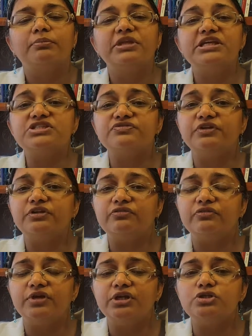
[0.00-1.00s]
Please feel
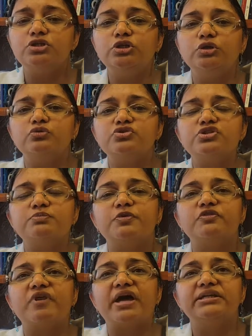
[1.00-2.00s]
free to use the
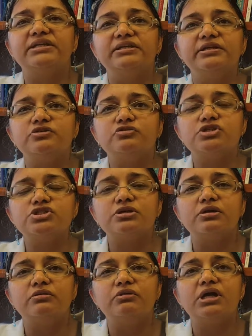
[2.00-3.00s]
provided
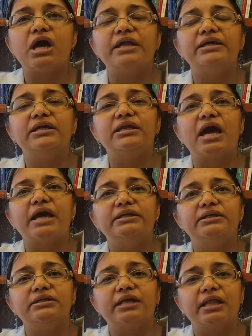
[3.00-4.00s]
literature regarding an
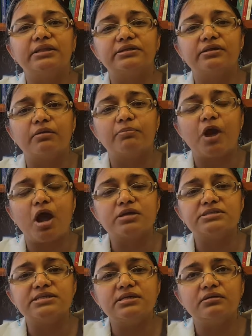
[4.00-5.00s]
ideal healthcare
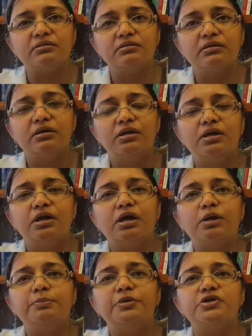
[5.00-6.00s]
proxy,
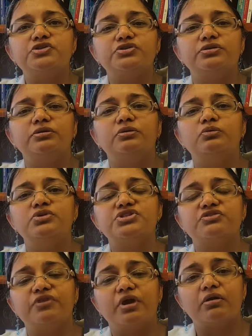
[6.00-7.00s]
a person who is
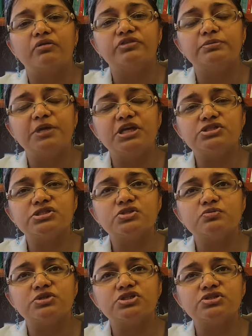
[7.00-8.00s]
aware of the
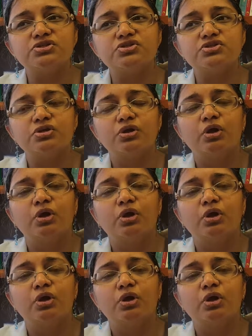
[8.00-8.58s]
patient's wishes,